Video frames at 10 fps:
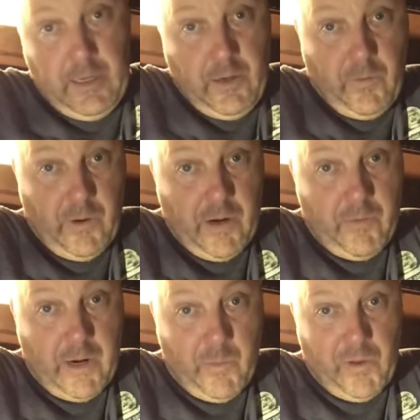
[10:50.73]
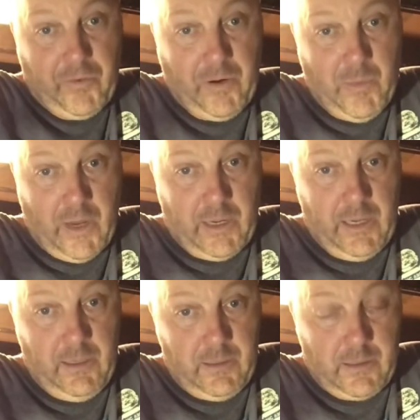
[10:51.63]
run around with 3
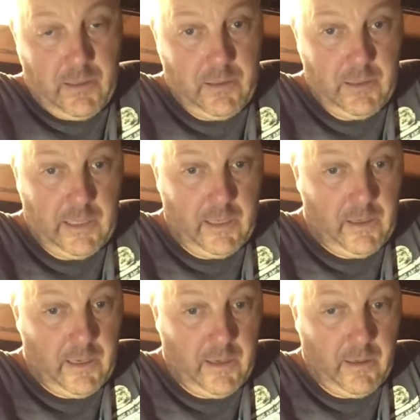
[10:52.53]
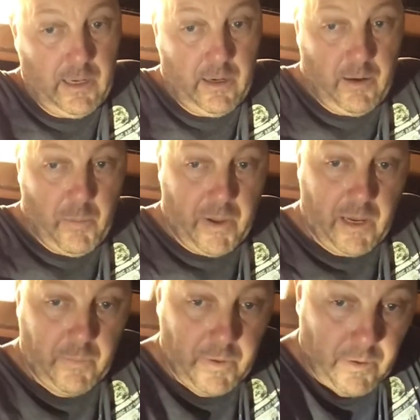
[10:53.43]
monkeys, and then get into
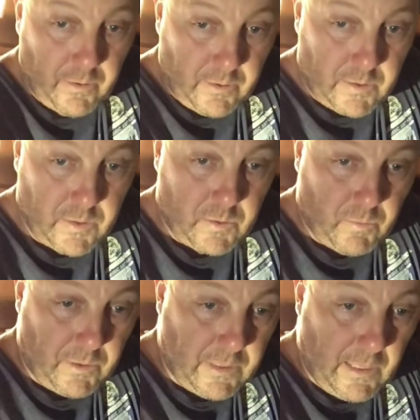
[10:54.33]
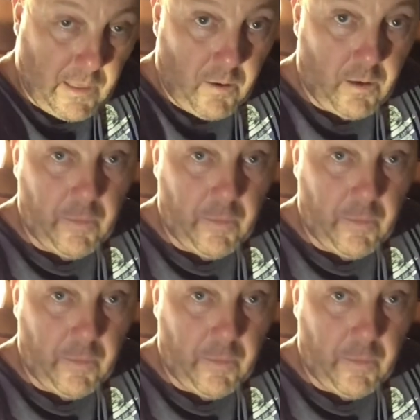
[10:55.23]
bed, because once again I've got to be